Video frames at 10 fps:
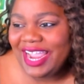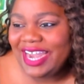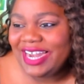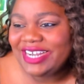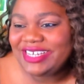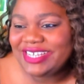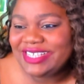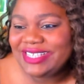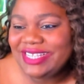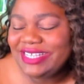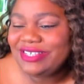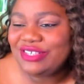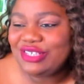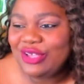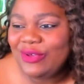and it just is
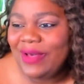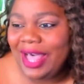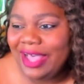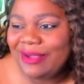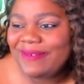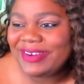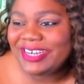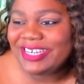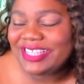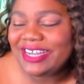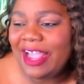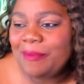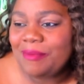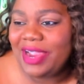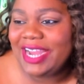so awkward that I
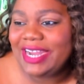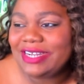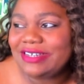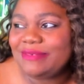might